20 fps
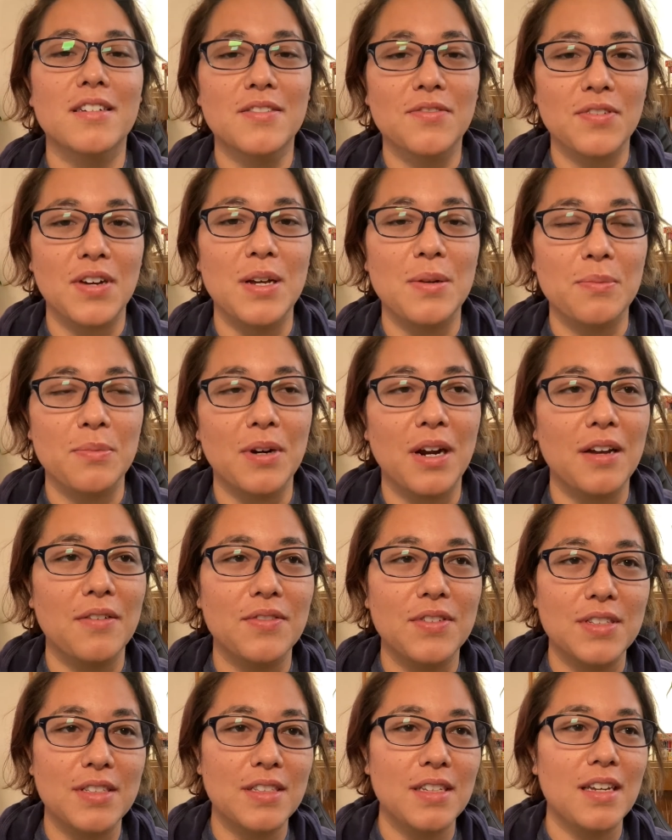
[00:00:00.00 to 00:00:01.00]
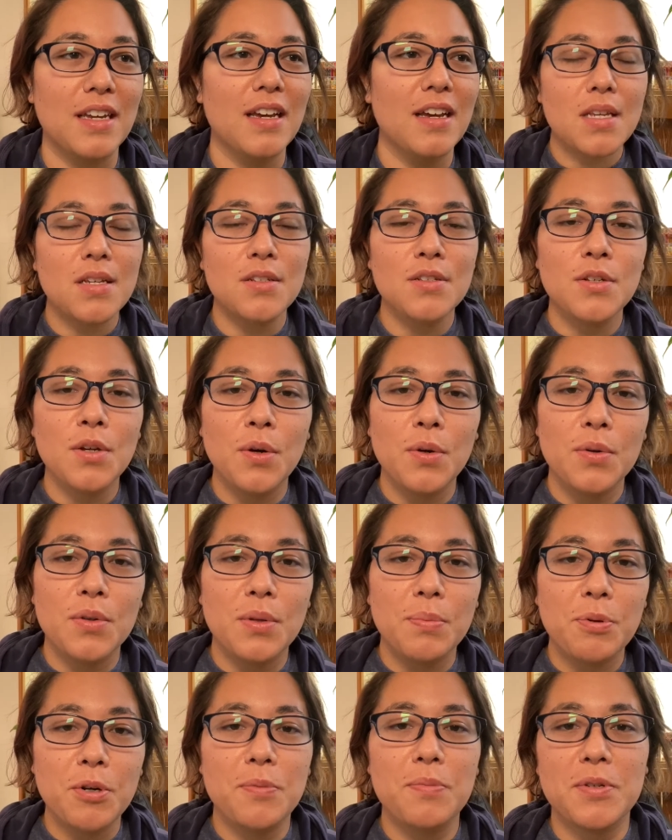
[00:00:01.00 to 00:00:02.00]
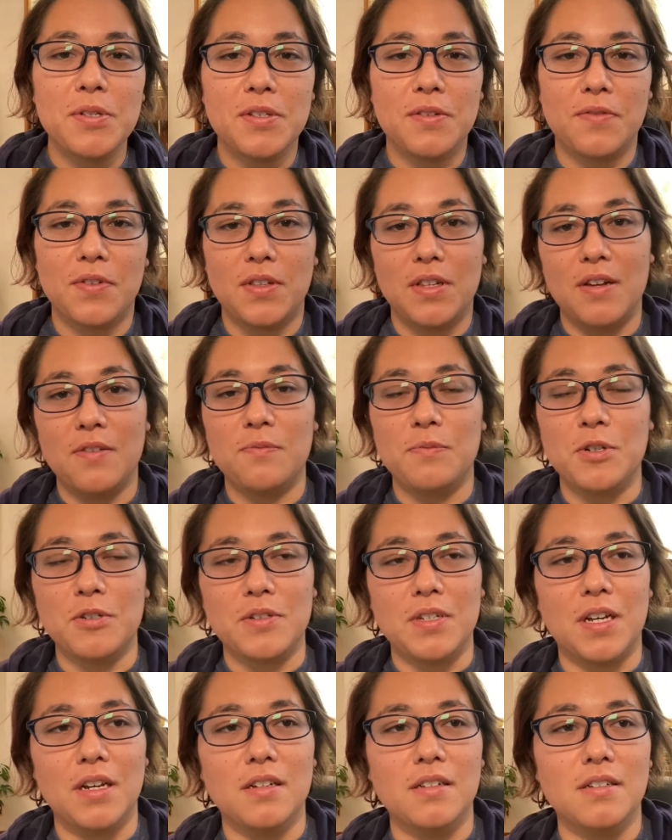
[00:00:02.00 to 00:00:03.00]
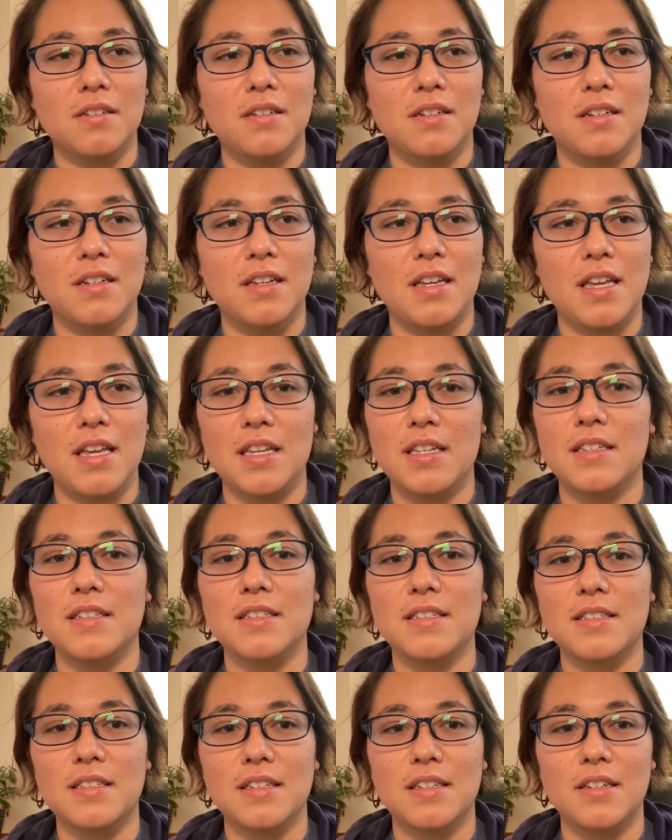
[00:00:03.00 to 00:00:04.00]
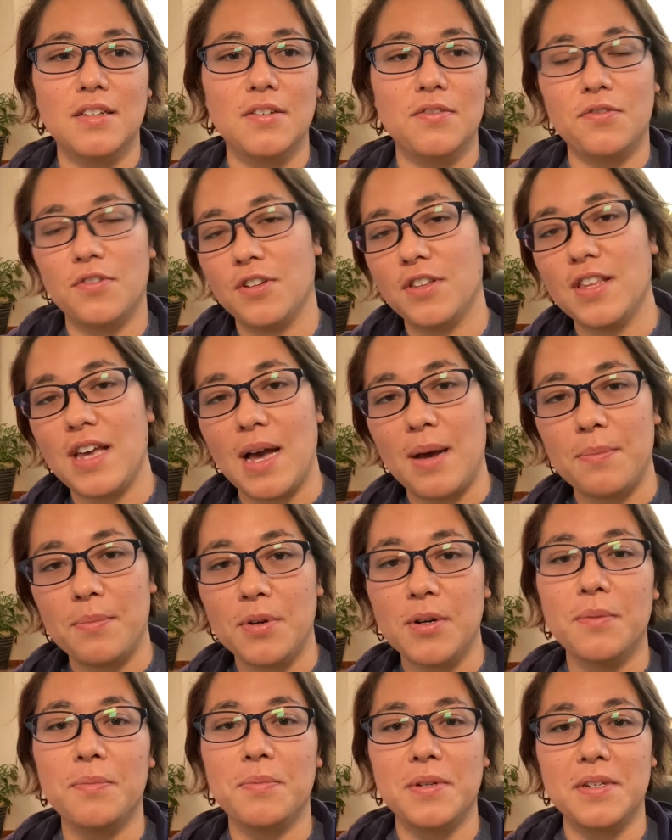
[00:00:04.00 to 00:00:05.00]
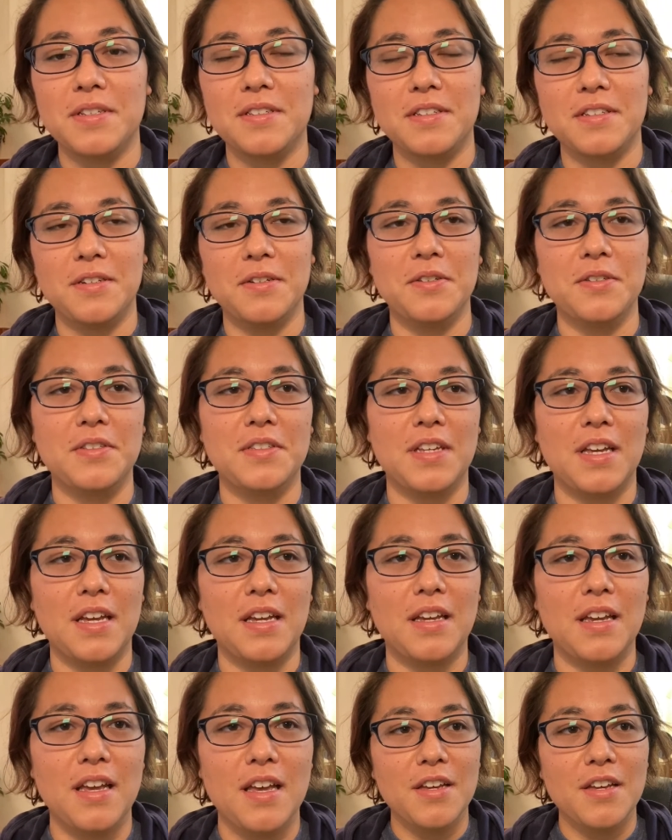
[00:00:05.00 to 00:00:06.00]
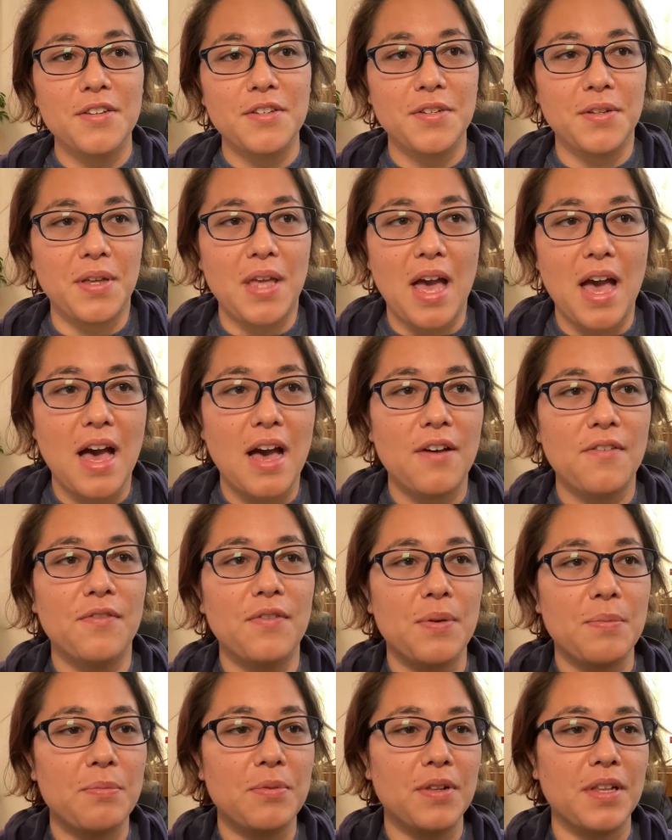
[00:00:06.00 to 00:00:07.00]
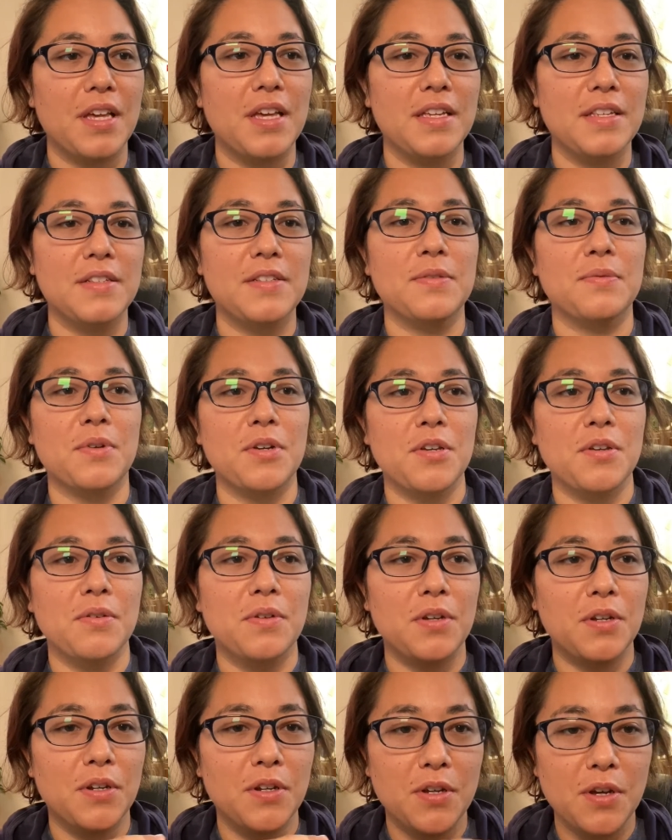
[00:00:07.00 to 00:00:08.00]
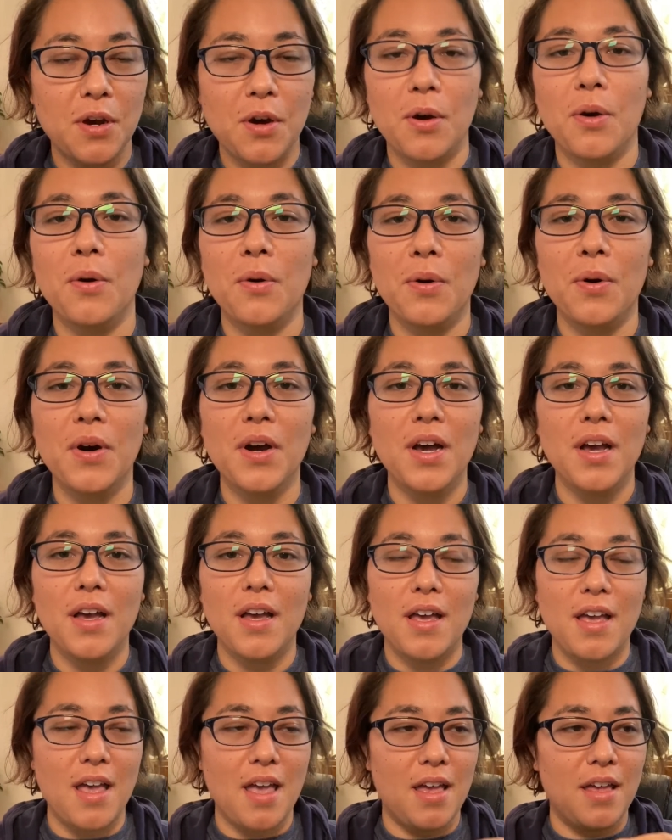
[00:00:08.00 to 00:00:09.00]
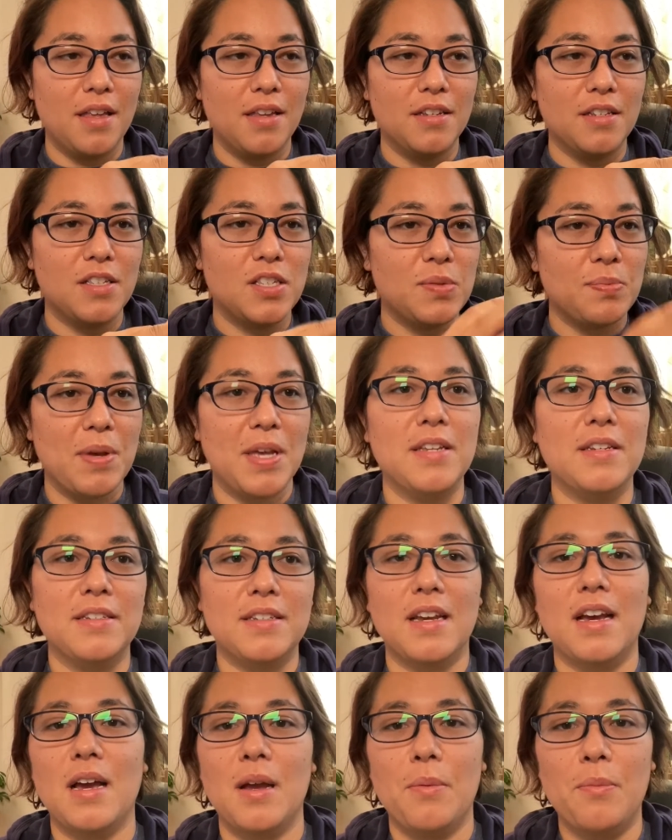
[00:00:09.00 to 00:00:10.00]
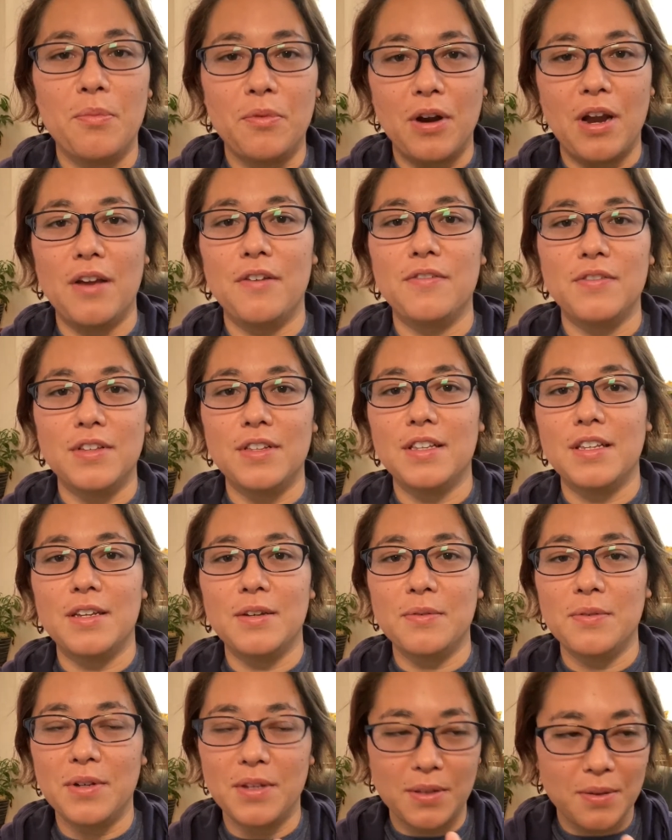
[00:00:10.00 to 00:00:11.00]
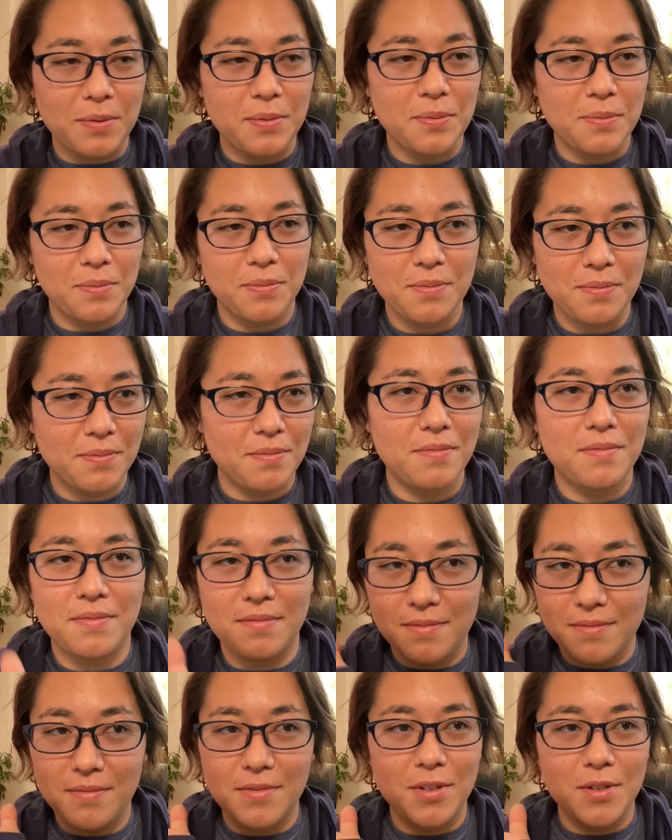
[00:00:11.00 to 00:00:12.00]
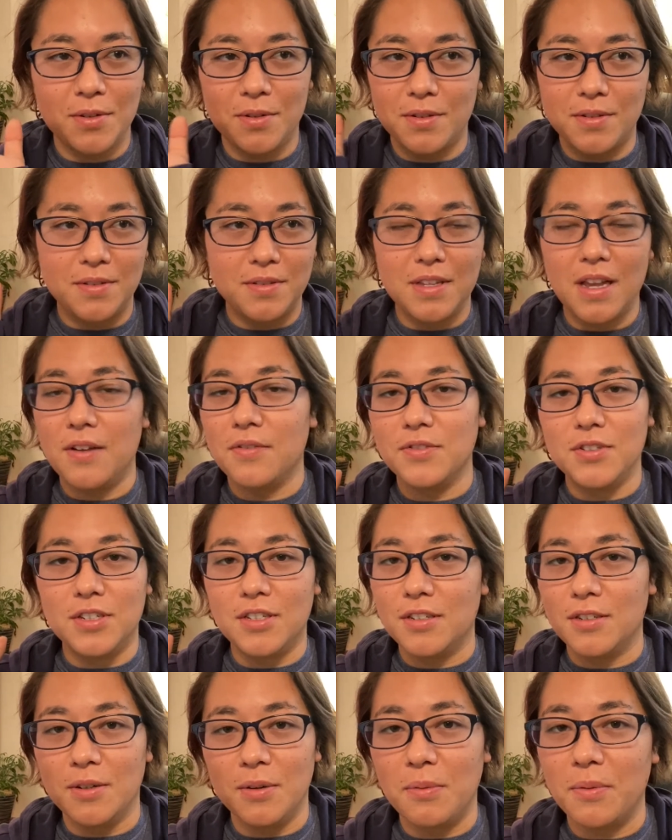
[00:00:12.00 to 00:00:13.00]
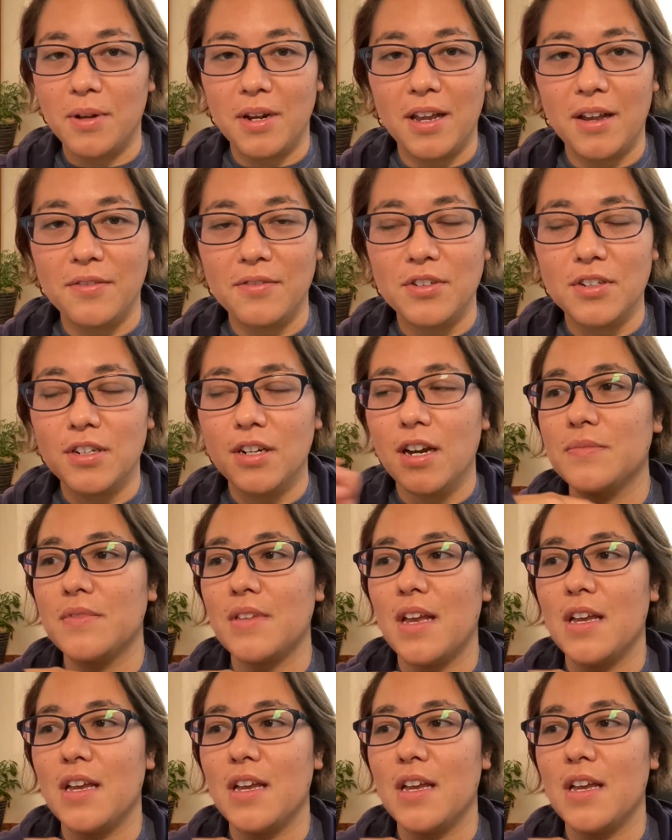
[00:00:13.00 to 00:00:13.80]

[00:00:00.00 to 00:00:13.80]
to find privacy. So the purpose of a love motel is for that purpose, you know, it's like to have a place where you could go and spend time privately with your lover or whatever.